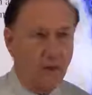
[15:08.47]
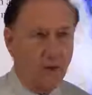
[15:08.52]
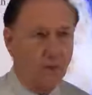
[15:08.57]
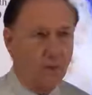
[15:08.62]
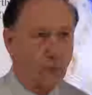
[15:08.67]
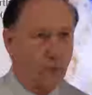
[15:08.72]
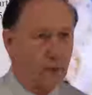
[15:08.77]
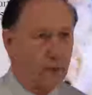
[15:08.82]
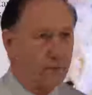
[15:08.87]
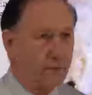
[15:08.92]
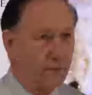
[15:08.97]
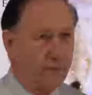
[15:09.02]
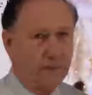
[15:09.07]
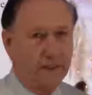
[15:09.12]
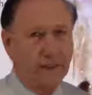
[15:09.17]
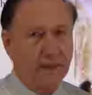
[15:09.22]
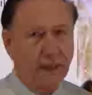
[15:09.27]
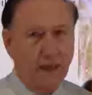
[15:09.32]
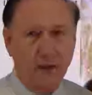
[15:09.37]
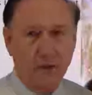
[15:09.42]
40,
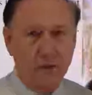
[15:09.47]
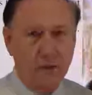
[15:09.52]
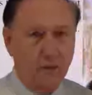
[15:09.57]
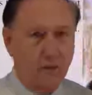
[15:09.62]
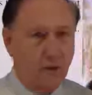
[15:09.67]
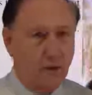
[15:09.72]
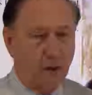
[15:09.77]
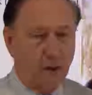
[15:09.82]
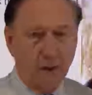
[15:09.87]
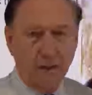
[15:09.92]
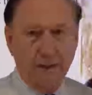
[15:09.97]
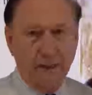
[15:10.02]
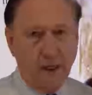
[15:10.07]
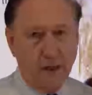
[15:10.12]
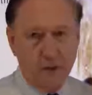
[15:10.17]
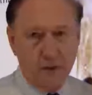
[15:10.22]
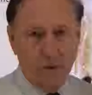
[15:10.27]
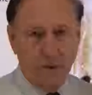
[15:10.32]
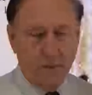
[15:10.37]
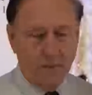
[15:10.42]
50,000 or
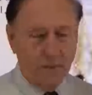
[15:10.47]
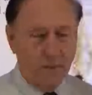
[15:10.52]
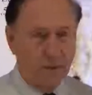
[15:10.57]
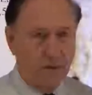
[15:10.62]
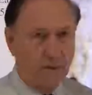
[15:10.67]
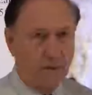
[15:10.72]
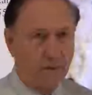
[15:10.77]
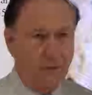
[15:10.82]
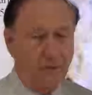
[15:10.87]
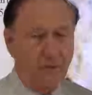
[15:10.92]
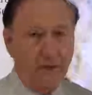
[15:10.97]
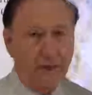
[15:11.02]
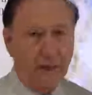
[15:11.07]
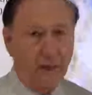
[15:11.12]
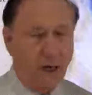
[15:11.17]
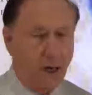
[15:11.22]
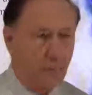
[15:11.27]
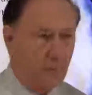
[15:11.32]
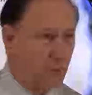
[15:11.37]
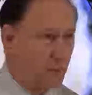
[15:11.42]
100,000
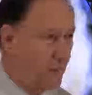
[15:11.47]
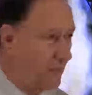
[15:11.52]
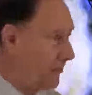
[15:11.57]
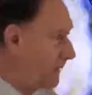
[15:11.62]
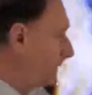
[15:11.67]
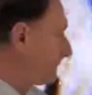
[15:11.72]
feet up.